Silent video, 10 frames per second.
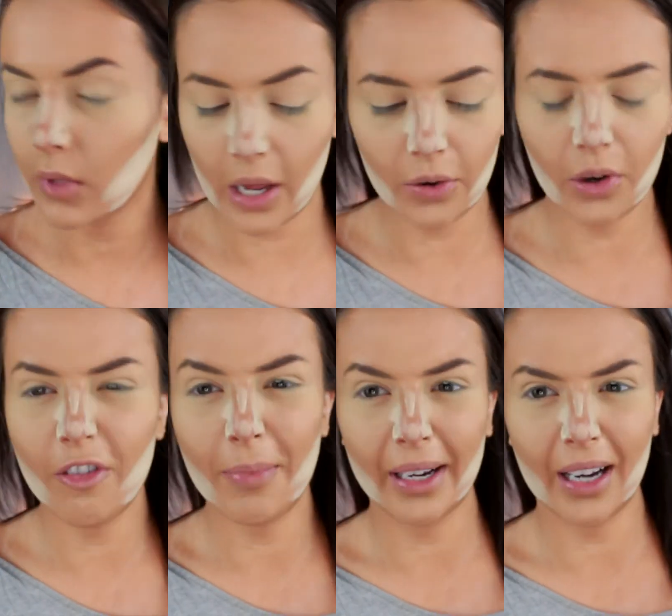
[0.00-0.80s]
I don't know
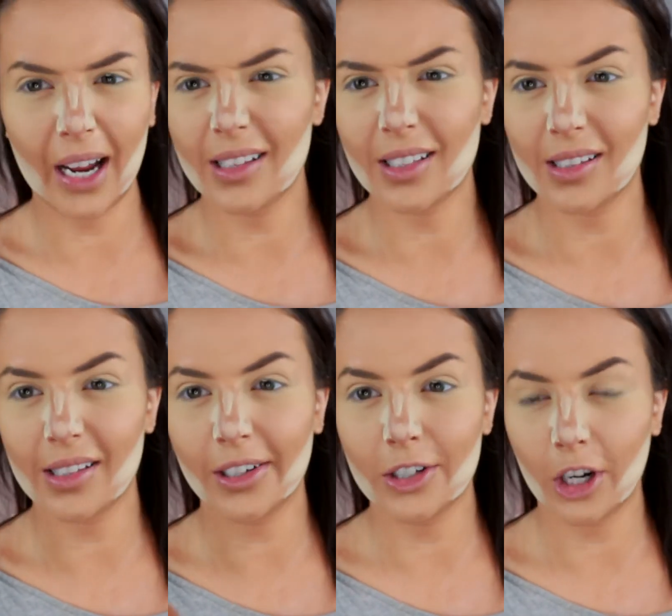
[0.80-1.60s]
if Ben Nye is
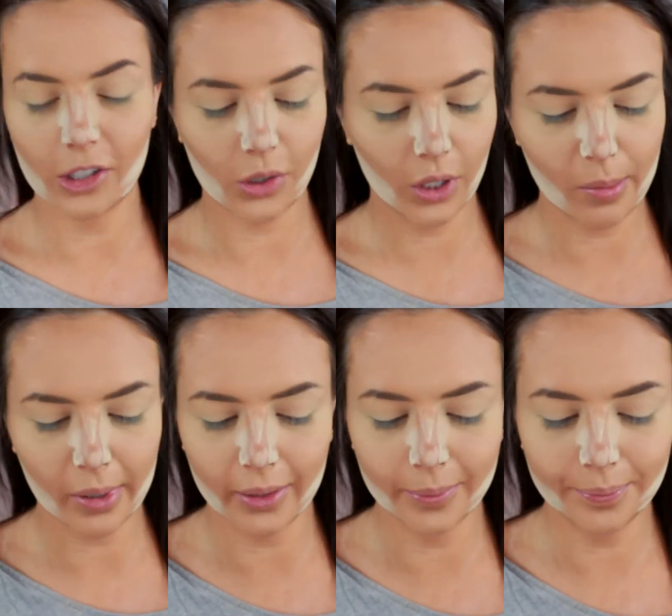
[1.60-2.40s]
considered drugstore,
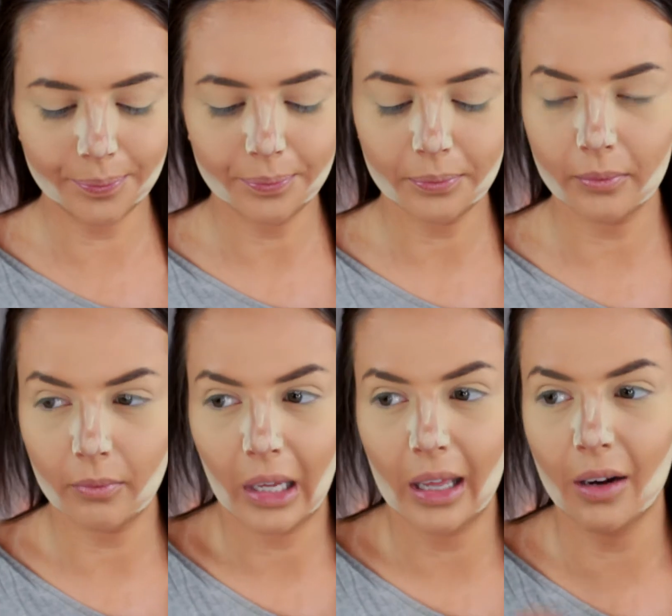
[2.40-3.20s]
but
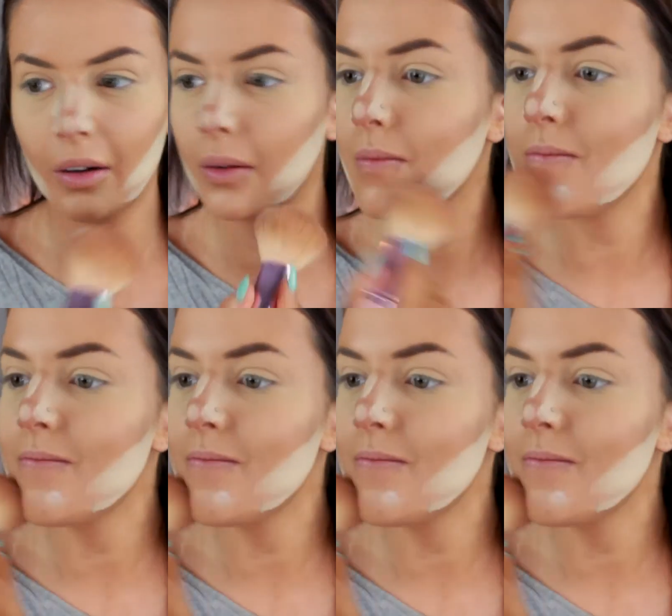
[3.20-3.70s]
I don't know.